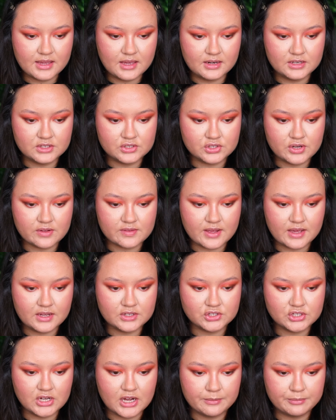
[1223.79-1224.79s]
It is just a
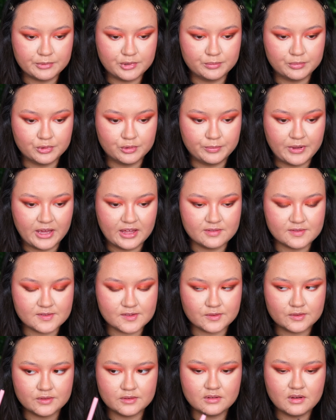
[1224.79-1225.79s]
sharpenable
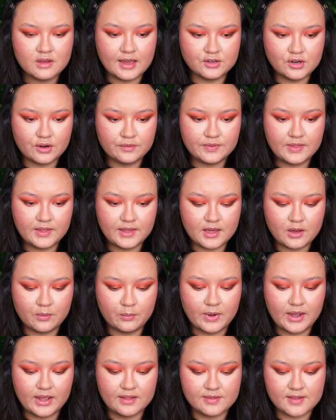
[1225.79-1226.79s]
pencil. I don't think it
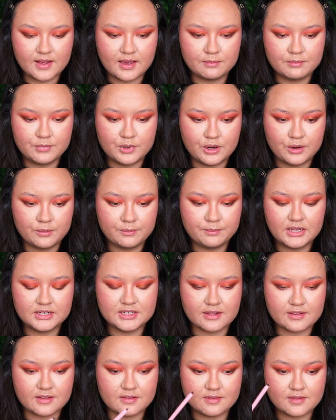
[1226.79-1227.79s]
winds up. No, it
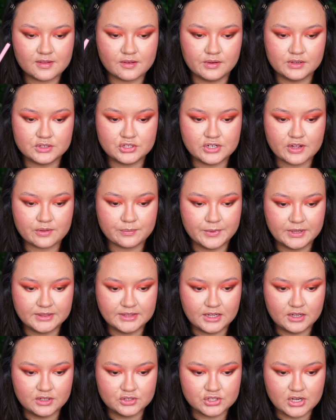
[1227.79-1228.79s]
doesn't. So it's just one
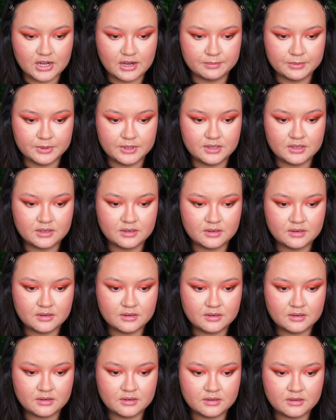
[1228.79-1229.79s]
that you sharpen.
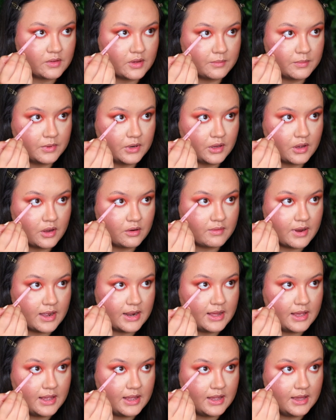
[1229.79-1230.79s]
So I'm going to go
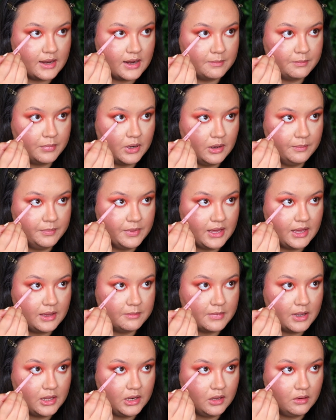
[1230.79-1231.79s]
right ahead and pop that in
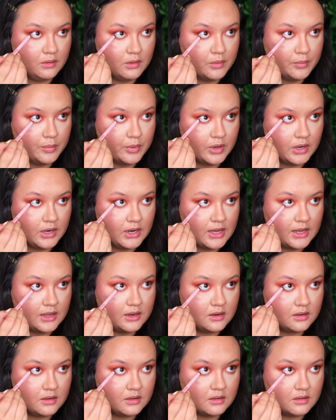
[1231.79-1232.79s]
my lower waterline.